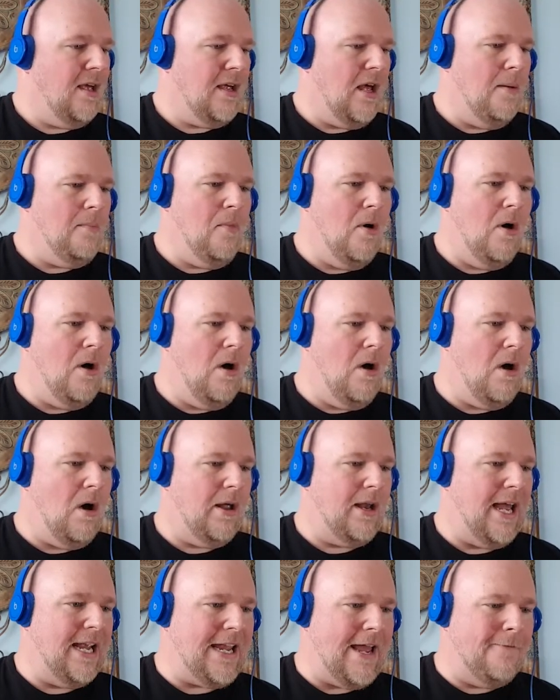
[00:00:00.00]
Come
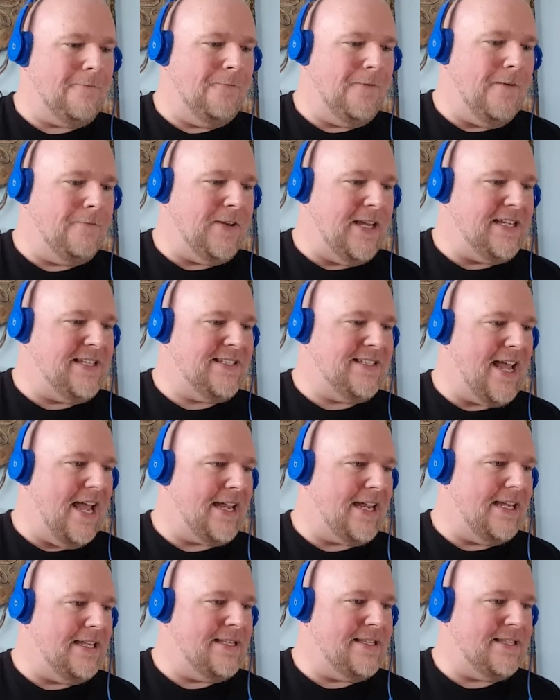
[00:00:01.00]
on, I got 50
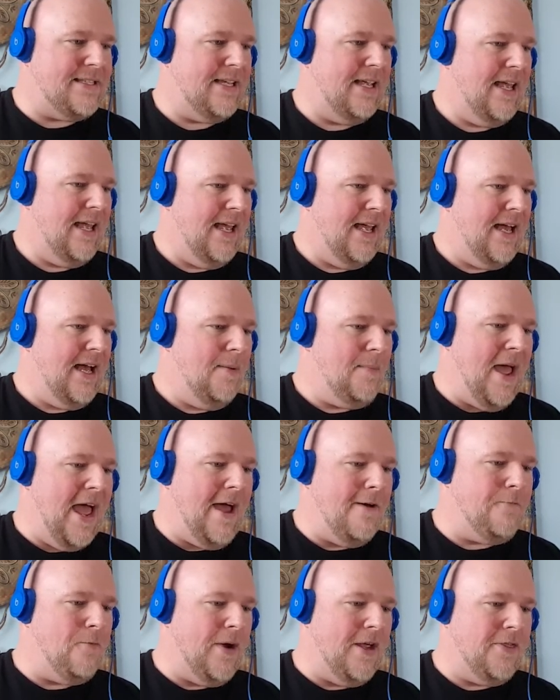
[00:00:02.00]
seconds? I'm
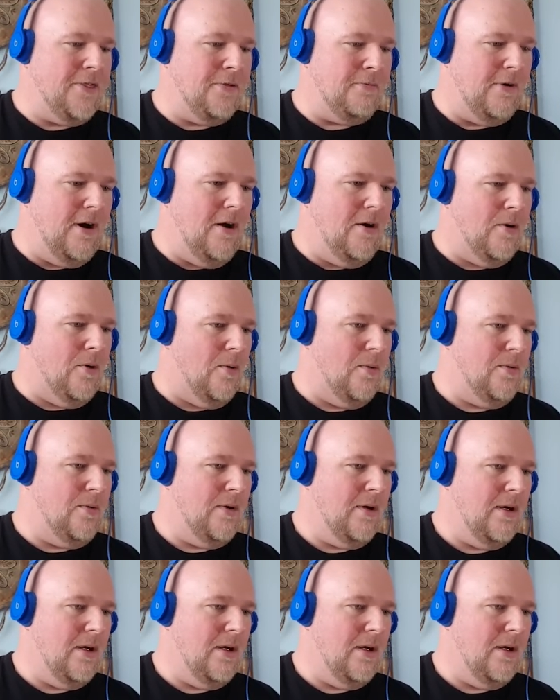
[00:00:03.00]
halfway through.